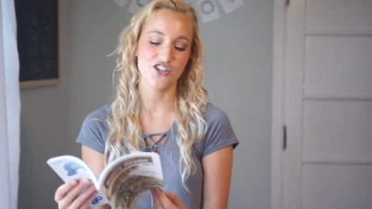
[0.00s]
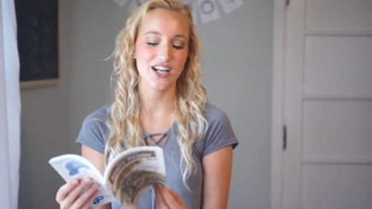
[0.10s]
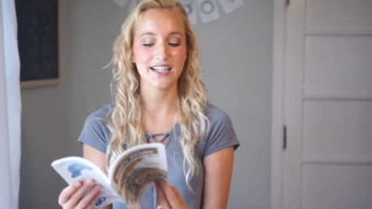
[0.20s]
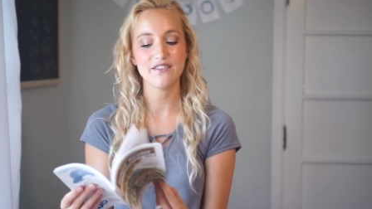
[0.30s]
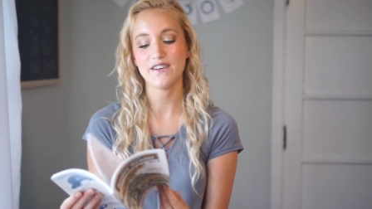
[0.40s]

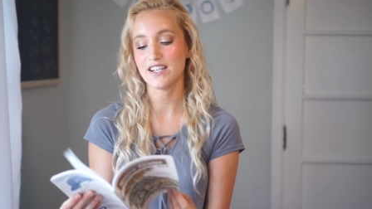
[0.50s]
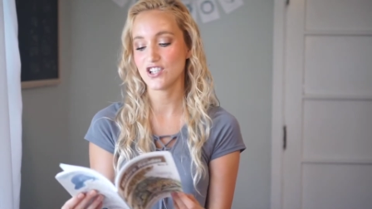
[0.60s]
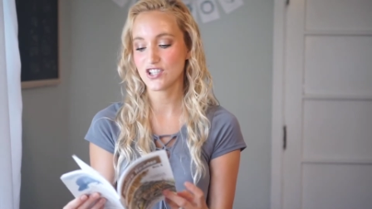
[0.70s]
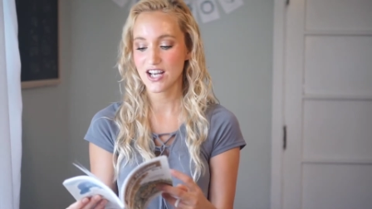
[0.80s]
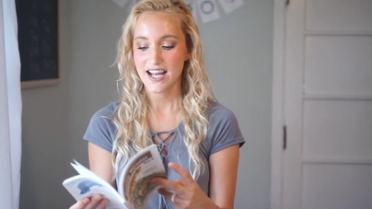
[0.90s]

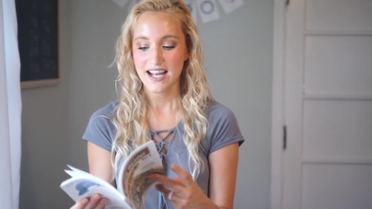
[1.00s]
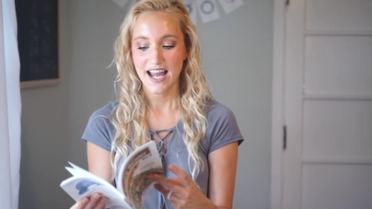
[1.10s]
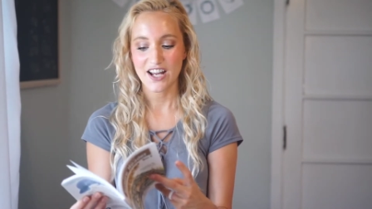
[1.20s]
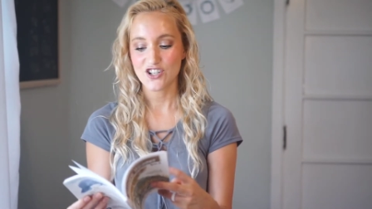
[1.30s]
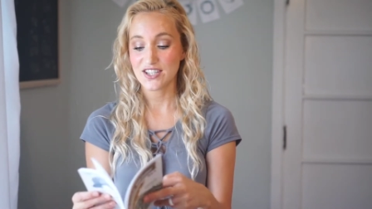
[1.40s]
jellyfish
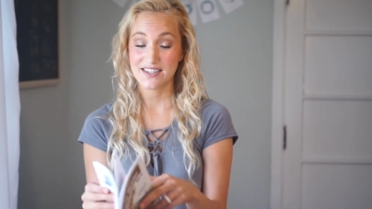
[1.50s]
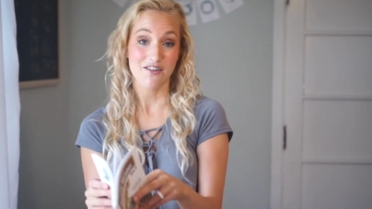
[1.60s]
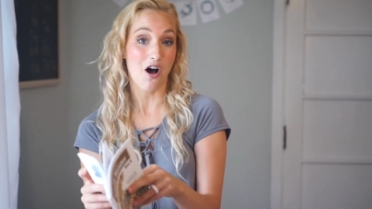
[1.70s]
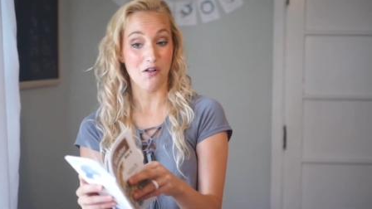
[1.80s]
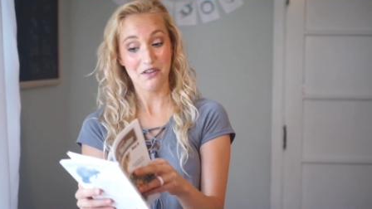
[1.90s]
and just
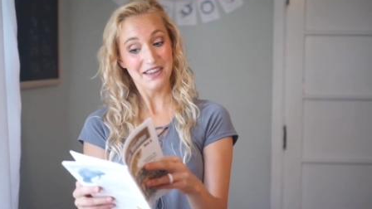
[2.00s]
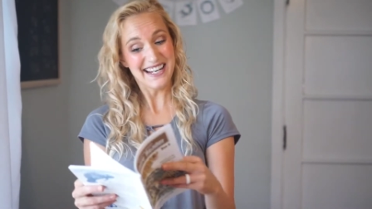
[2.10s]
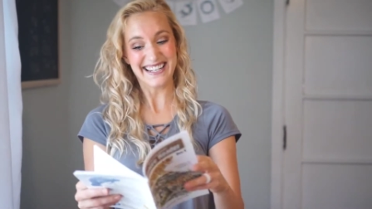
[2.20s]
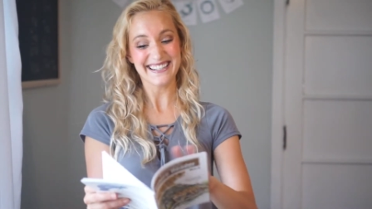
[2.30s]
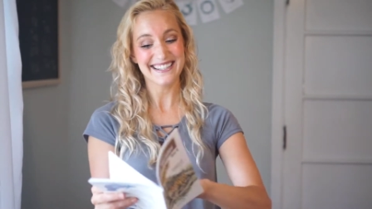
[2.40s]
all the
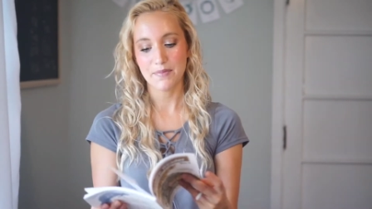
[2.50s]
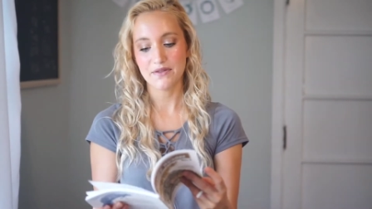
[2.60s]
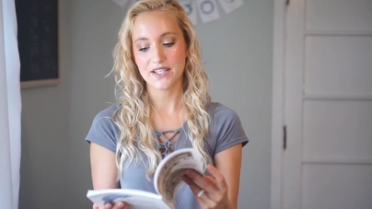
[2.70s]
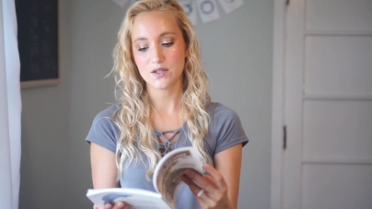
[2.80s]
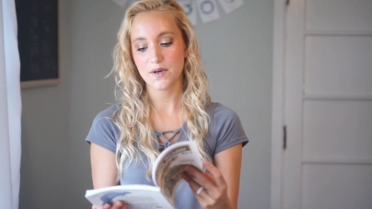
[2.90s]
things.
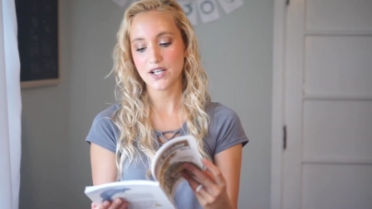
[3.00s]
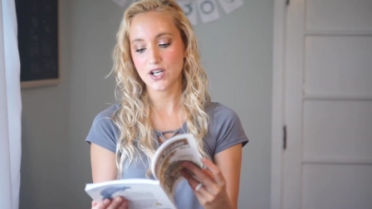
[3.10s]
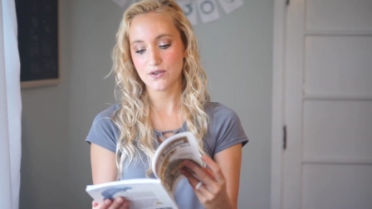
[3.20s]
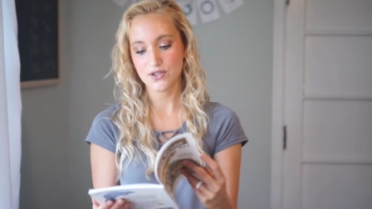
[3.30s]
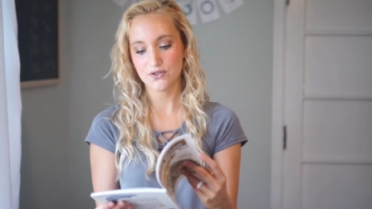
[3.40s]
But this one
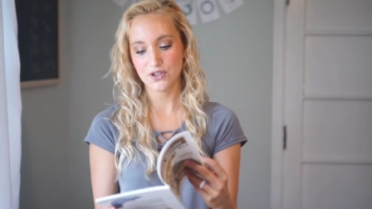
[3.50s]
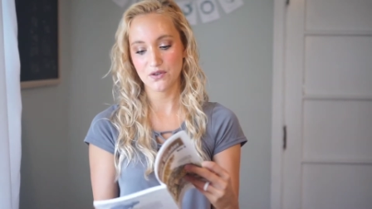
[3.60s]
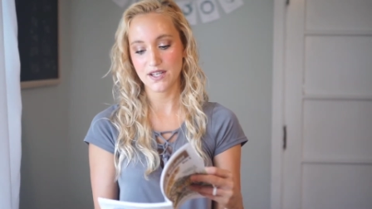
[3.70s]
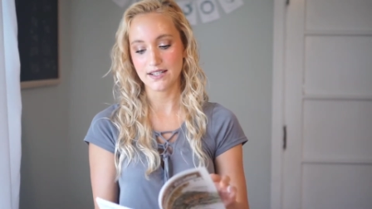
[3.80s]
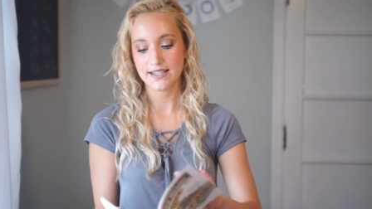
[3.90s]
goes
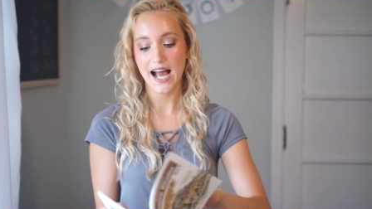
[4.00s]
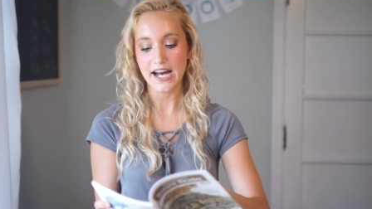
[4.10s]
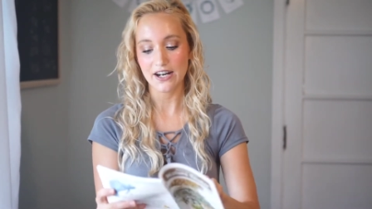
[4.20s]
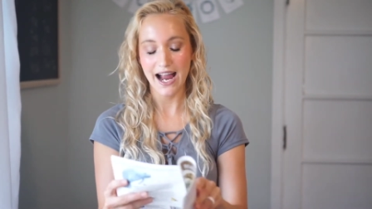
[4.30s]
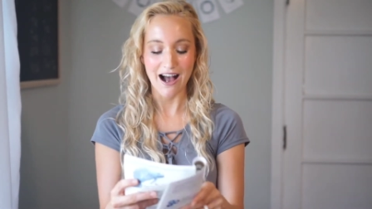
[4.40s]
through the
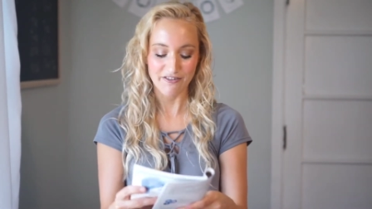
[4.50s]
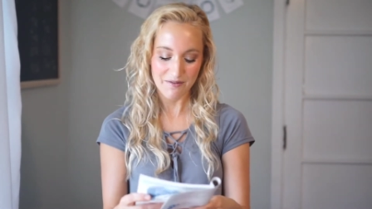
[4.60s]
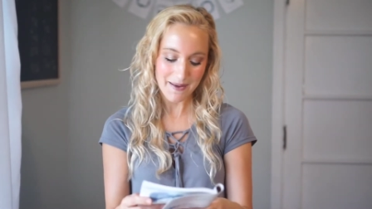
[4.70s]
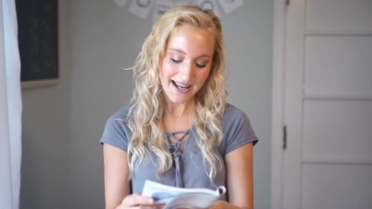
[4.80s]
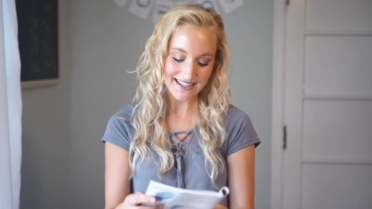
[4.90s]
entire
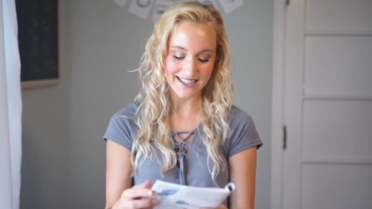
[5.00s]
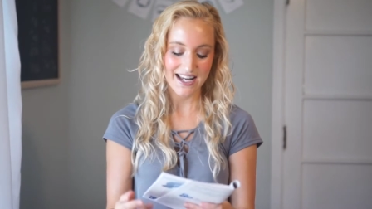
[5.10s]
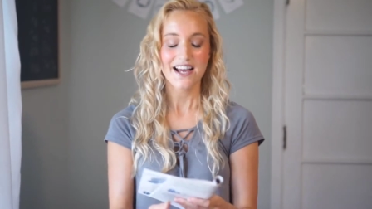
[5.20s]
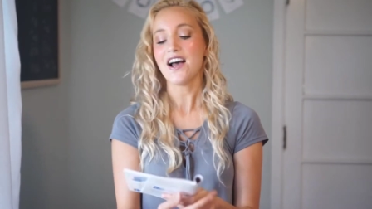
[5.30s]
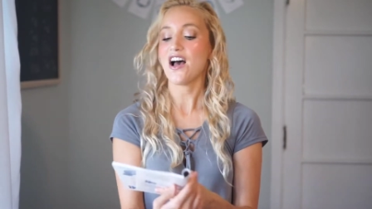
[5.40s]
alphabet
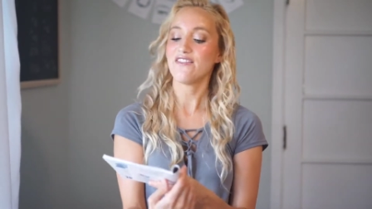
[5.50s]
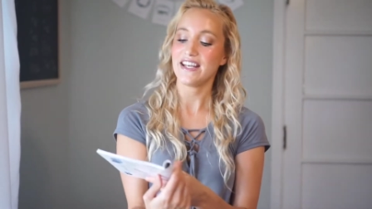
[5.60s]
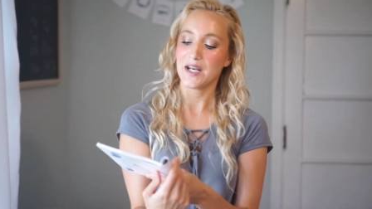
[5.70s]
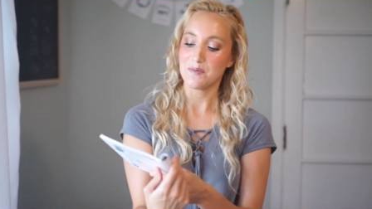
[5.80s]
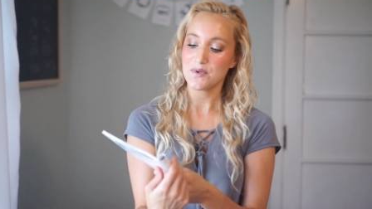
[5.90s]
of
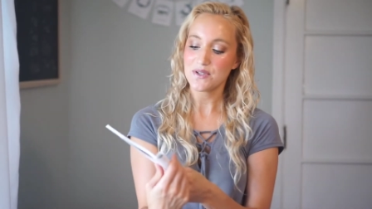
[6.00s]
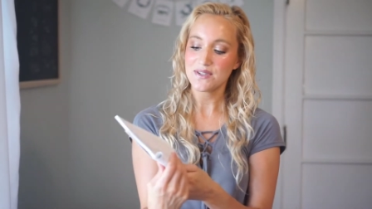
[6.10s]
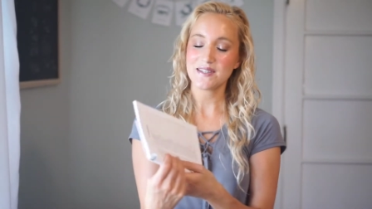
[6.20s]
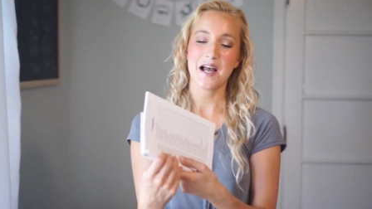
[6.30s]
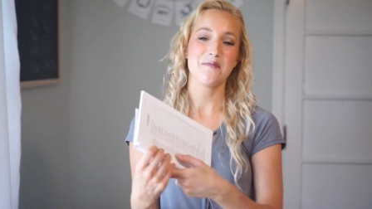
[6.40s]

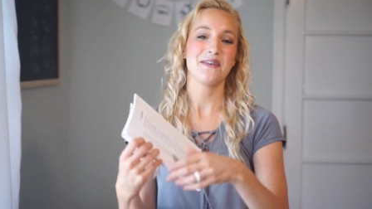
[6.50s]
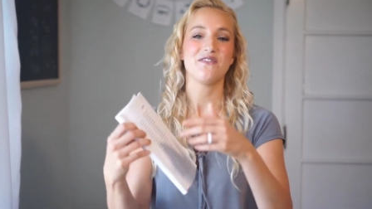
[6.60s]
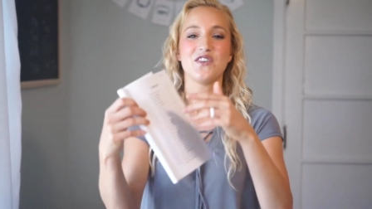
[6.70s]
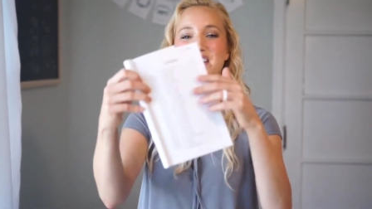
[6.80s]
animals. If you